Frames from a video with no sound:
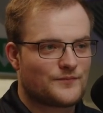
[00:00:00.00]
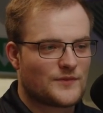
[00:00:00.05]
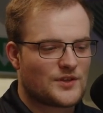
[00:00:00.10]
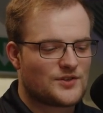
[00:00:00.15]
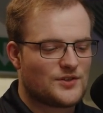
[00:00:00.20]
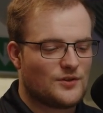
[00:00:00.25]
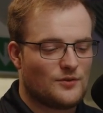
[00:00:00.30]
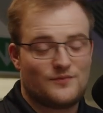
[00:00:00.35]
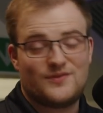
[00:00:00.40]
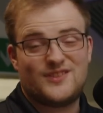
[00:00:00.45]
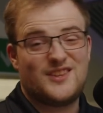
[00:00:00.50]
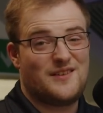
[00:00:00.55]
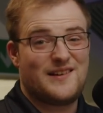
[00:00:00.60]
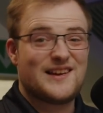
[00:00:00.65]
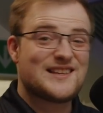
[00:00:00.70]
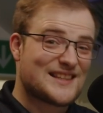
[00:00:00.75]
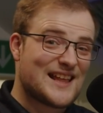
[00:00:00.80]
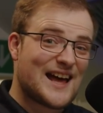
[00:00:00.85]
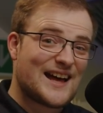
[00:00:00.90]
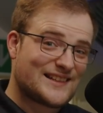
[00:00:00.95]
So there
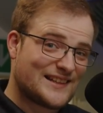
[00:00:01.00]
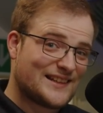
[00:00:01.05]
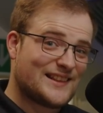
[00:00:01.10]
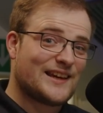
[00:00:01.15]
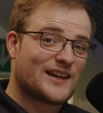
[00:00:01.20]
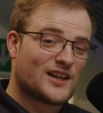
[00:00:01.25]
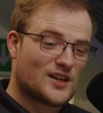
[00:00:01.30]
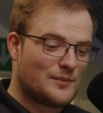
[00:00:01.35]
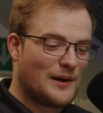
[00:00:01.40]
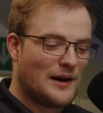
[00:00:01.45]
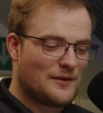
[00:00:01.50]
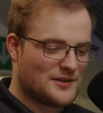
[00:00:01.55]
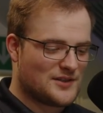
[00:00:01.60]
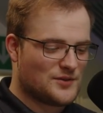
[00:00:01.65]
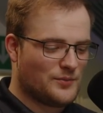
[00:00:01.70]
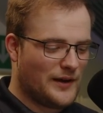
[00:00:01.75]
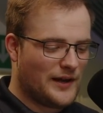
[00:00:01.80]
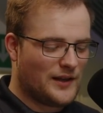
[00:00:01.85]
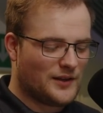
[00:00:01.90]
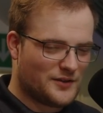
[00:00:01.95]
is that to think about
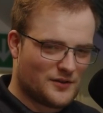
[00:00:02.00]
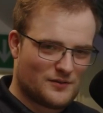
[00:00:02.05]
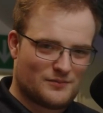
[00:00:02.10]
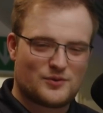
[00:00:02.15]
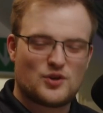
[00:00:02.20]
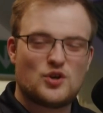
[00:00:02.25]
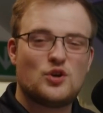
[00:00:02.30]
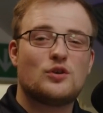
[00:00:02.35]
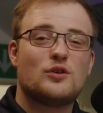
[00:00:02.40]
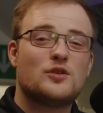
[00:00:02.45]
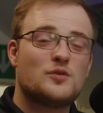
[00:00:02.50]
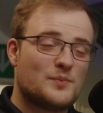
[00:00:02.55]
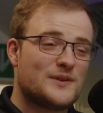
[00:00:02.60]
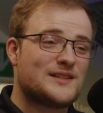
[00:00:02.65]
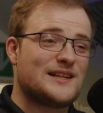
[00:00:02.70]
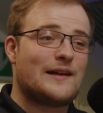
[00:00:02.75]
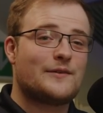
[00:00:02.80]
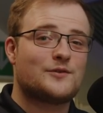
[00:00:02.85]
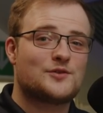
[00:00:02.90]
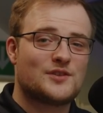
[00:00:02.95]
as well. There could
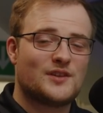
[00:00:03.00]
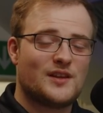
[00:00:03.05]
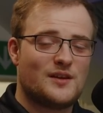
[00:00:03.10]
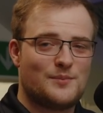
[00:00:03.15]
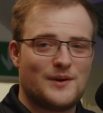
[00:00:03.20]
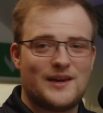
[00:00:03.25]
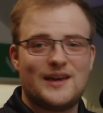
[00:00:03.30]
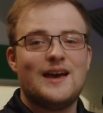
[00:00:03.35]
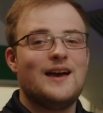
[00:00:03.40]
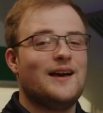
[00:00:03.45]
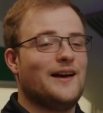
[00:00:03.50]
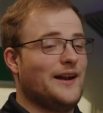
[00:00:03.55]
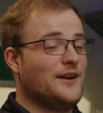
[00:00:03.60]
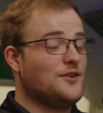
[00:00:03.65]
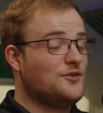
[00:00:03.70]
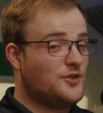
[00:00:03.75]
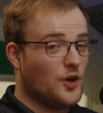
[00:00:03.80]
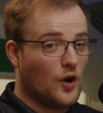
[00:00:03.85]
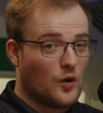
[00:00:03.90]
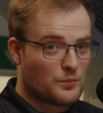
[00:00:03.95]
potentially be, and I
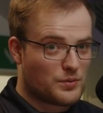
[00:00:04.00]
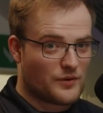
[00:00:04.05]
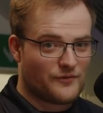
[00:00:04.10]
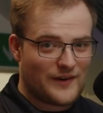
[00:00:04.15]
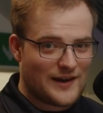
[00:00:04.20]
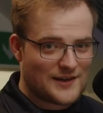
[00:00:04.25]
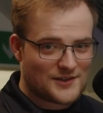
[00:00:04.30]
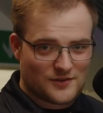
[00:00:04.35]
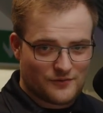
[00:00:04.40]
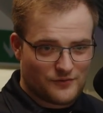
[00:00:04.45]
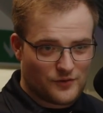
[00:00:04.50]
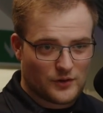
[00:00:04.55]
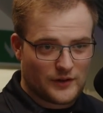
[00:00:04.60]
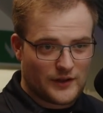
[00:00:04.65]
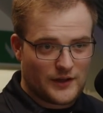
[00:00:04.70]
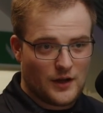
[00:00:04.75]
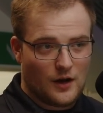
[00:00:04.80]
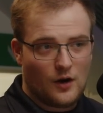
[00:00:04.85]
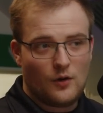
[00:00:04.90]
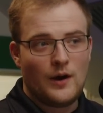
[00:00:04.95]
don't profess to
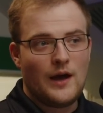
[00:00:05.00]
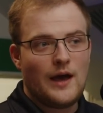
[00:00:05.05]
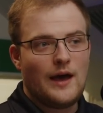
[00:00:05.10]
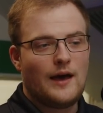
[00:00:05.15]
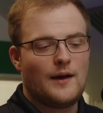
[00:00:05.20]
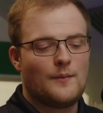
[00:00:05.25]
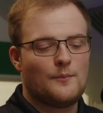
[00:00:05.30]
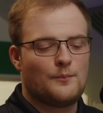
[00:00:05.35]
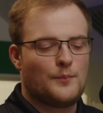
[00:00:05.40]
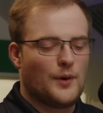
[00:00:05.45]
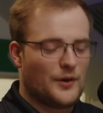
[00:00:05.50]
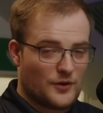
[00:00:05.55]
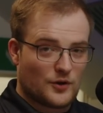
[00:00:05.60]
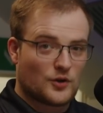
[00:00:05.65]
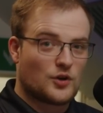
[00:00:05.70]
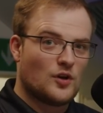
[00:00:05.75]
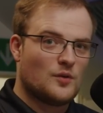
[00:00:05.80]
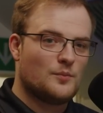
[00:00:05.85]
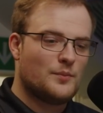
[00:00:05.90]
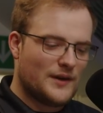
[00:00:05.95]
fully know, but there
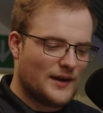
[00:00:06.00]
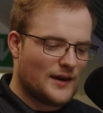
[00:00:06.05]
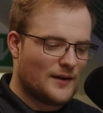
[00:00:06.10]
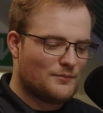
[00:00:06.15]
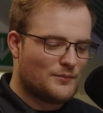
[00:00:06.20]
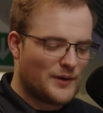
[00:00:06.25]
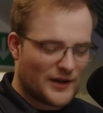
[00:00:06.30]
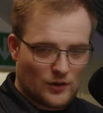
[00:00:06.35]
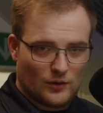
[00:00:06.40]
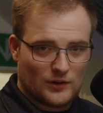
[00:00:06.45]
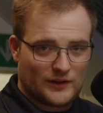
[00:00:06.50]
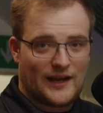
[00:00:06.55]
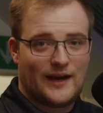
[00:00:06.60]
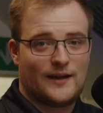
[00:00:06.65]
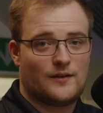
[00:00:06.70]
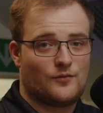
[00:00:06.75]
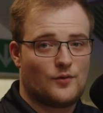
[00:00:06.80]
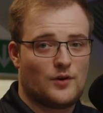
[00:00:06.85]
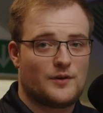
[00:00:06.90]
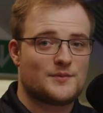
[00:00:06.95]
could be a big old
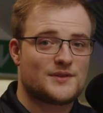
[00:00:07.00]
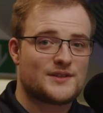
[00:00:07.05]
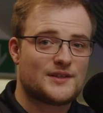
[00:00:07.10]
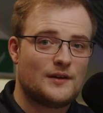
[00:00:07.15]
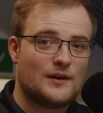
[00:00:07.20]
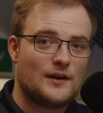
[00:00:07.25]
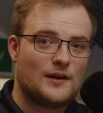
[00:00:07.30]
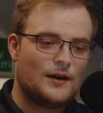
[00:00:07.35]
can of worms.